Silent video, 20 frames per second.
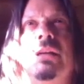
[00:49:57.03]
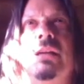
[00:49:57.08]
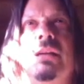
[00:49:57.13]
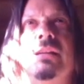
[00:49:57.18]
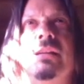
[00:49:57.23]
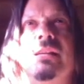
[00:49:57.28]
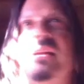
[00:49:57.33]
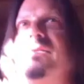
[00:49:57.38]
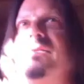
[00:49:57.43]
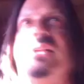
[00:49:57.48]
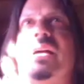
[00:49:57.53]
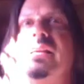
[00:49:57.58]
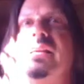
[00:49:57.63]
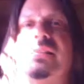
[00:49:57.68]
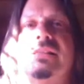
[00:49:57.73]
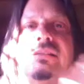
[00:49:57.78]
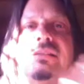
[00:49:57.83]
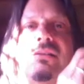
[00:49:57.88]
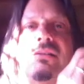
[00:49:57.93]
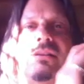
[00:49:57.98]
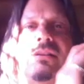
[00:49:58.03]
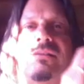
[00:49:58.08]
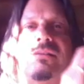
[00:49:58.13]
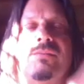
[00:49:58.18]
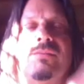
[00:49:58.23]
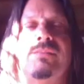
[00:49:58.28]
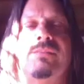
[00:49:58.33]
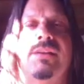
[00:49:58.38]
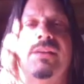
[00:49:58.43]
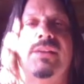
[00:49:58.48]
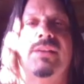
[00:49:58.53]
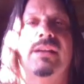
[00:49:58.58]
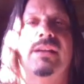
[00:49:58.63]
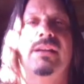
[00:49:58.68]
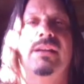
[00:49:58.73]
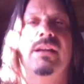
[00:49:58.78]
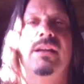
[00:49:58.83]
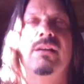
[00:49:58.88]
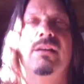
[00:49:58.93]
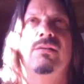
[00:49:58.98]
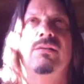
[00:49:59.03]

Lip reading: And Dave and I started it from nothing,